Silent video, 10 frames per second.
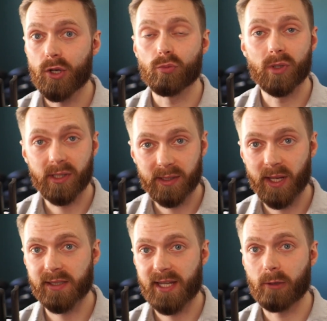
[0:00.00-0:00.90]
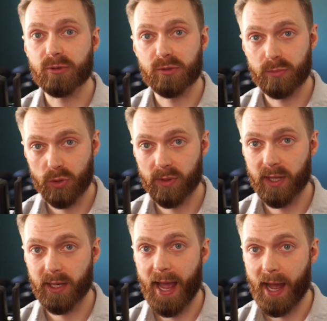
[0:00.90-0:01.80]
really does help smooth
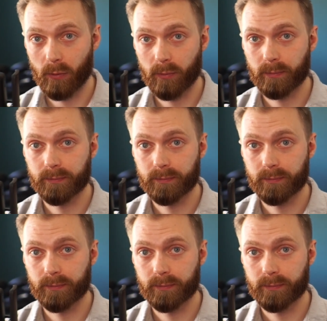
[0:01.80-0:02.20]
it out.